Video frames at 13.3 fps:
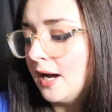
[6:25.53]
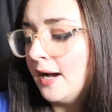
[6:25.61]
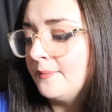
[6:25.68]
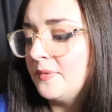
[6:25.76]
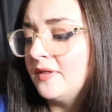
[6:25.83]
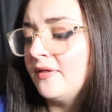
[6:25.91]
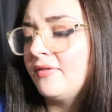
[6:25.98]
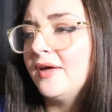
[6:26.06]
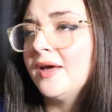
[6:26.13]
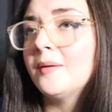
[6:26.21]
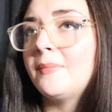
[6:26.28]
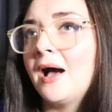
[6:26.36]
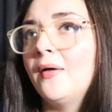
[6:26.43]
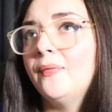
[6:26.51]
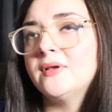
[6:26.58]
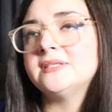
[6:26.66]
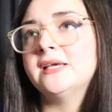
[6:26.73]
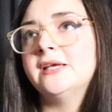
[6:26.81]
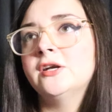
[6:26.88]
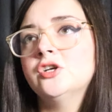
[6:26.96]
Um, the thing about
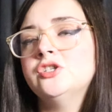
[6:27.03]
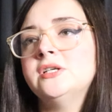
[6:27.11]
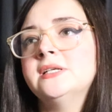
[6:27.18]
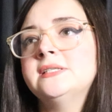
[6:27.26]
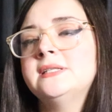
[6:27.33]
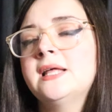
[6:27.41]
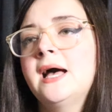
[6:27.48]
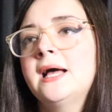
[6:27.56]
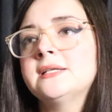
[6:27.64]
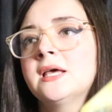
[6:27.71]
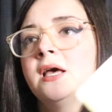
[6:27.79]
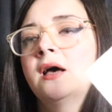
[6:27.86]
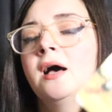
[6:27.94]
this energy is that,